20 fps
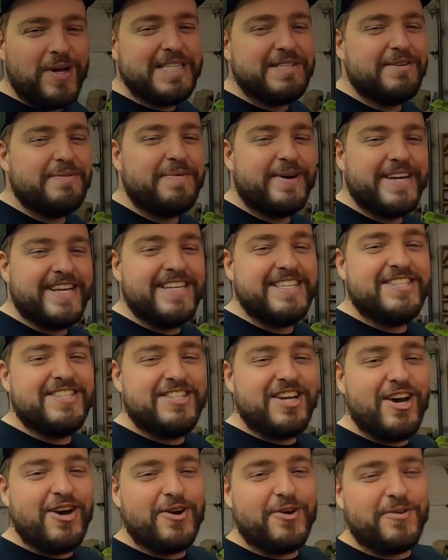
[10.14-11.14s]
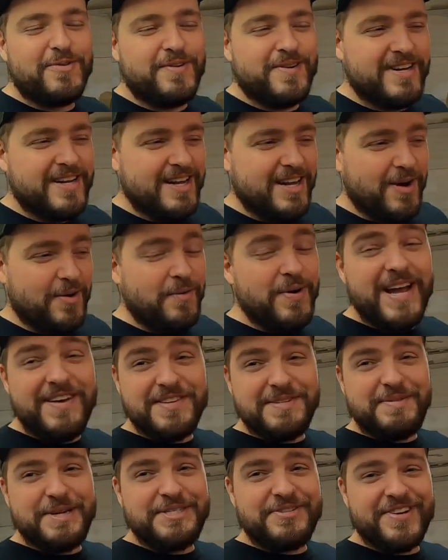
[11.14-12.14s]
What's up, everybody? So, we
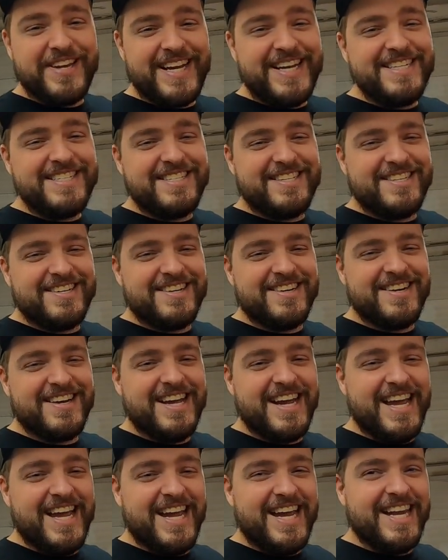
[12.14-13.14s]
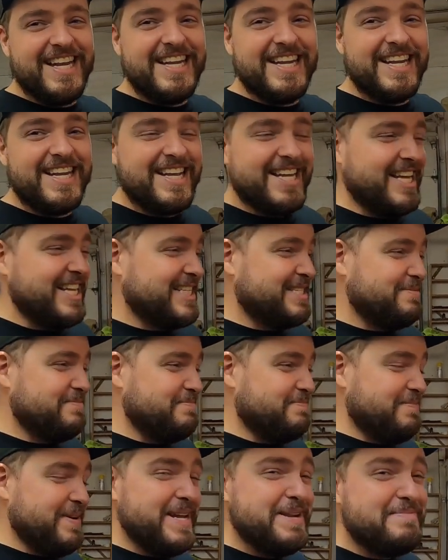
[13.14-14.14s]
have a special guest here, and it's
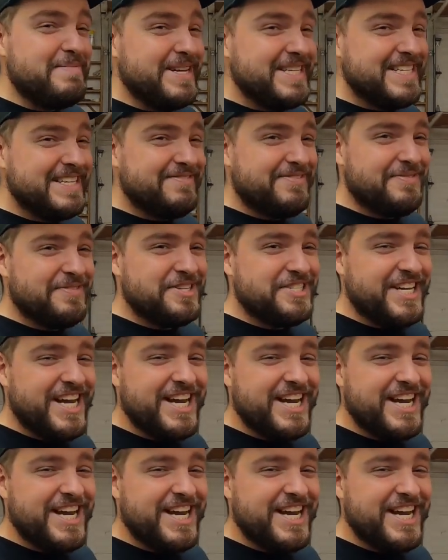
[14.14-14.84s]
guest. been missing from the